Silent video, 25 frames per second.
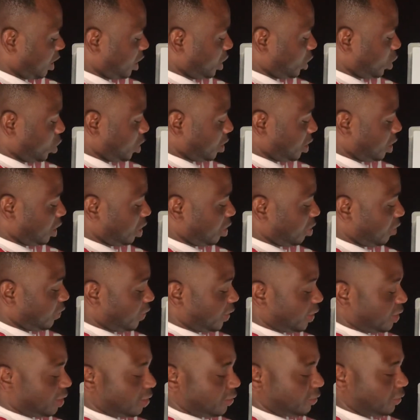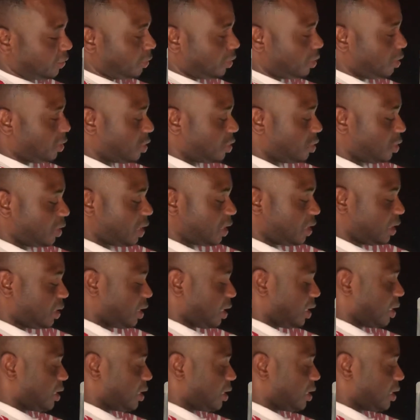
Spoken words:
23 over 7. So that is the